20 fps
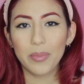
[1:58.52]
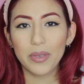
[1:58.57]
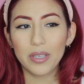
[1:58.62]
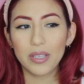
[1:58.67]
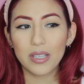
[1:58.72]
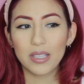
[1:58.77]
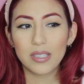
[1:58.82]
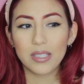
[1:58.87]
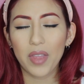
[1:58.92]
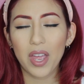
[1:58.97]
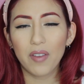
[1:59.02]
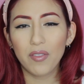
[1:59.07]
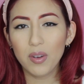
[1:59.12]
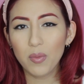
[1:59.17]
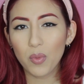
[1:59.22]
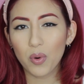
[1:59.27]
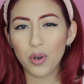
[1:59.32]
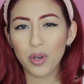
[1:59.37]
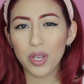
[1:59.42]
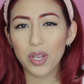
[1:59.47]
because every
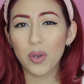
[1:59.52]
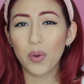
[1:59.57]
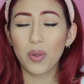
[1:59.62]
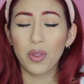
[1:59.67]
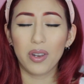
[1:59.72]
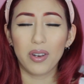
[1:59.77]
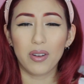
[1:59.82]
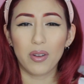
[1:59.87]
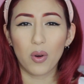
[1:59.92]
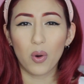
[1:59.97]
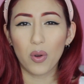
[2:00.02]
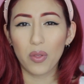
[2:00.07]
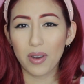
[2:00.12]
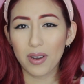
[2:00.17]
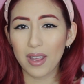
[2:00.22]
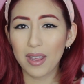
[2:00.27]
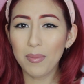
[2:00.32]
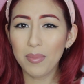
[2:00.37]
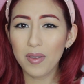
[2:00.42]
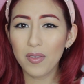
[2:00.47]
morning or the
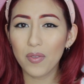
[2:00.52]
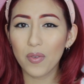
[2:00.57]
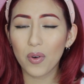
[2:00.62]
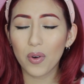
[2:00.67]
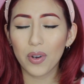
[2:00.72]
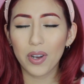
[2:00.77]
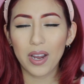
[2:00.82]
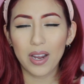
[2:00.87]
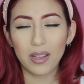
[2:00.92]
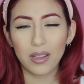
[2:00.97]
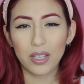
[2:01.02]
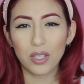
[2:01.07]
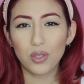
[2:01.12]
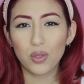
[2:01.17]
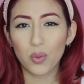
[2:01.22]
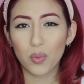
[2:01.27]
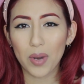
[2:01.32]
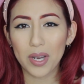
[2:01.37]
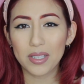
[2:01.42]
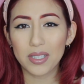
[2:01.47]
night before I like
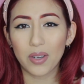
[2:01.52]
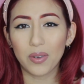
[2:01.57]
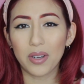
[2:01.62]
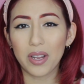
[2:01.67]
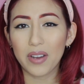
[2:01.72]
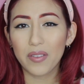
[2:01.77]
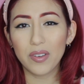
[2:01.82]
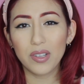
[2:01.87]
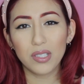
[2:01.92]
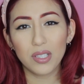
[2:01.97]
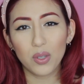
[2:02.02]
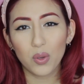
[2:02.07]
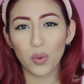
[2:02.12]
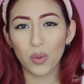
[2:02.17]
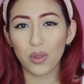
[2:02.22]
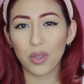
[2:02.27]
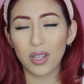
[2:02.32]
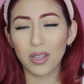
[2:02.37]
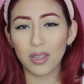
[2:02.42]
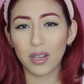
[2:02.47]
to write down every single
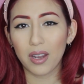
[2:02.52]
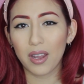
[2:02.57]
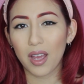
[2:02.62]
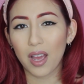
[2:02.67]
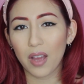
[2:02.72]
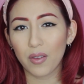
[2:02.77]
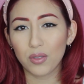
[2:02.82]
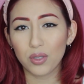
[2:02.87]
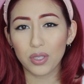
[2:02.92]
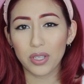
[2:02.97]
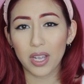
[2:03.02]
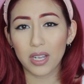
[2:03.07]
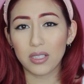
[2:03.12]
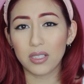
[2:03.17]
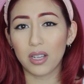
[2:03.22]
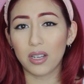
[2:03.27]
thing that I have to get